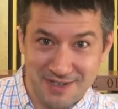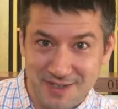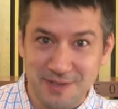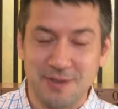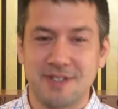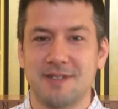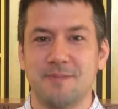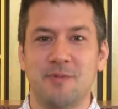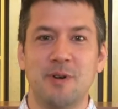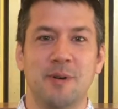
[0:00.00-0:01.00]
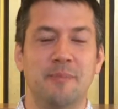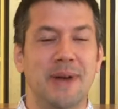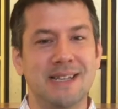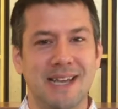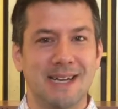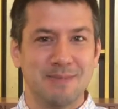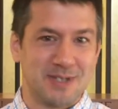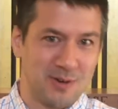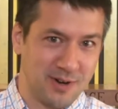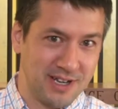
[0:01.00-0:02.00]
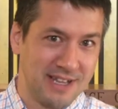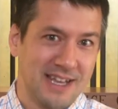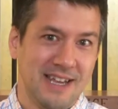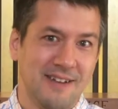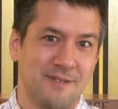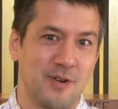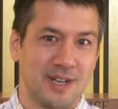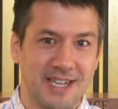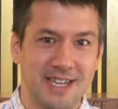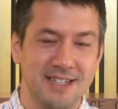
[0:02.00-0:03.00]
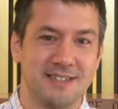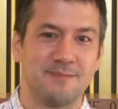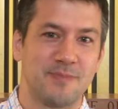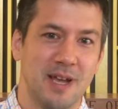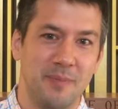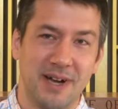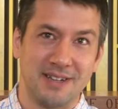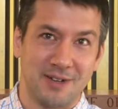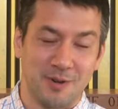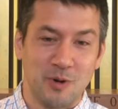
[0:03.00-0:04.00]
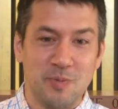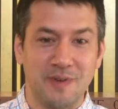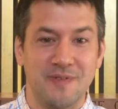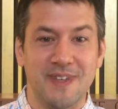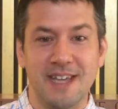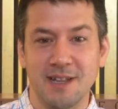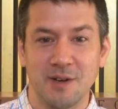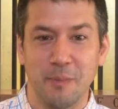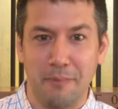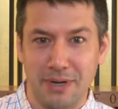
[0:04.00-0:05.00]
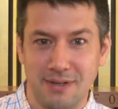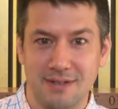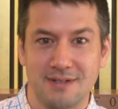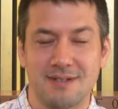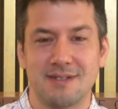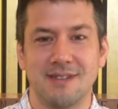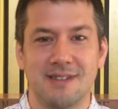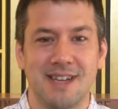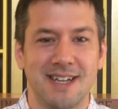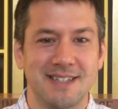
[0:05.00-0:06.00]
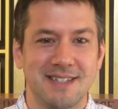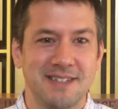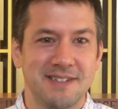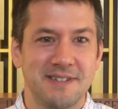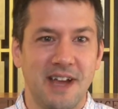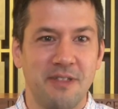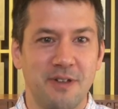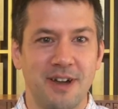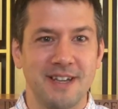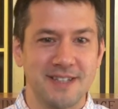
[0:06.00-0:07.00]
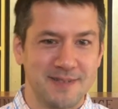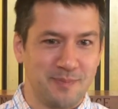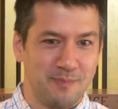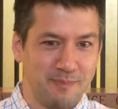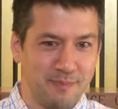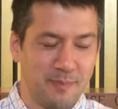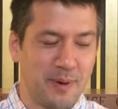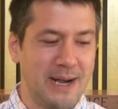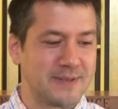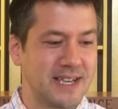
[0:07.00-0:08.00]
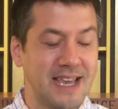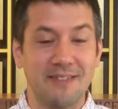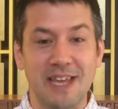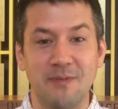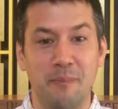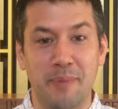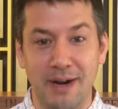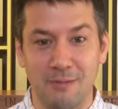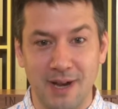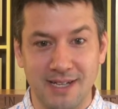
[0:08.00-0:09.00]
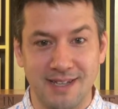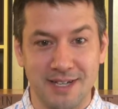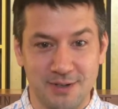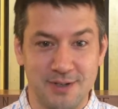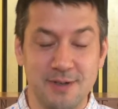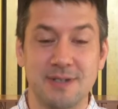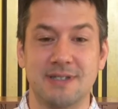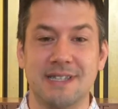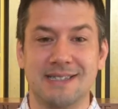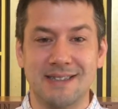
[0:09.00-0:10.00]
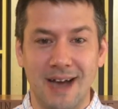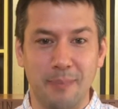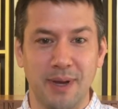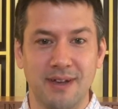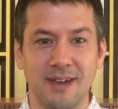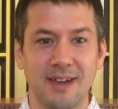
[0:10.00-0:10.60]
Seuss wrote a bedtime story for kids about a group of yellow birds that I thought is perhaps, I can't think of a better way to introduce this topic